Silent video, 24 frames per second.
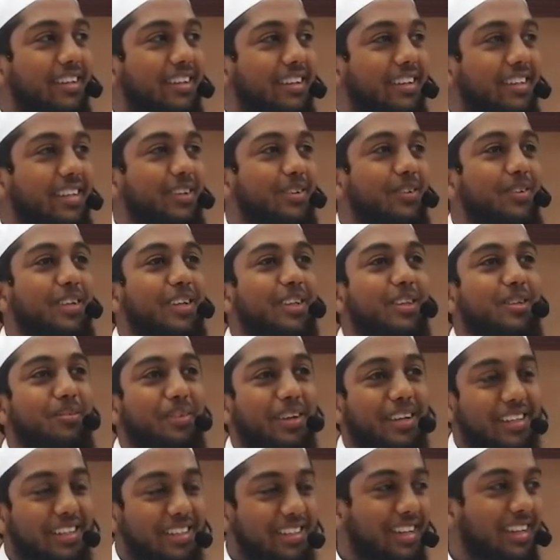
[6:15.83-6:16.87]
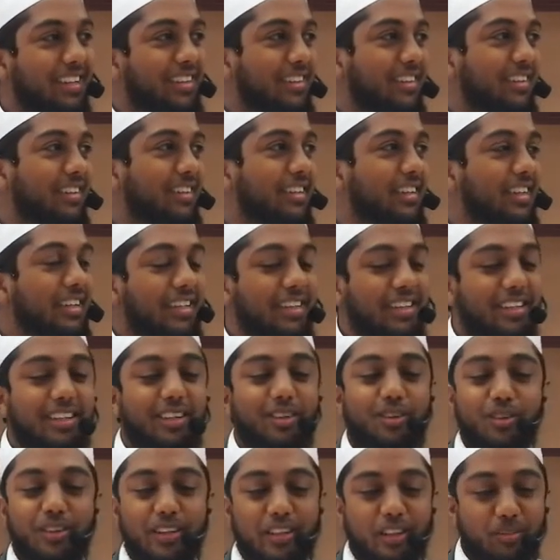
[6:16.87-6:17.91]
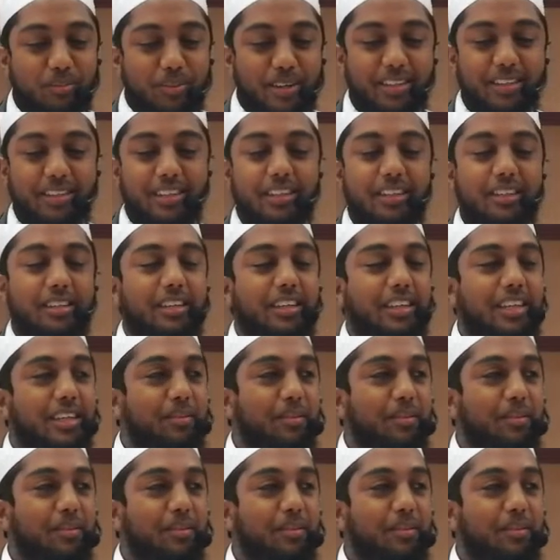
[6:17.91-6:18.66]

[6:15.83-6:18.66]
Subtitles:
Reconnect to my creator, reconnect to my deen.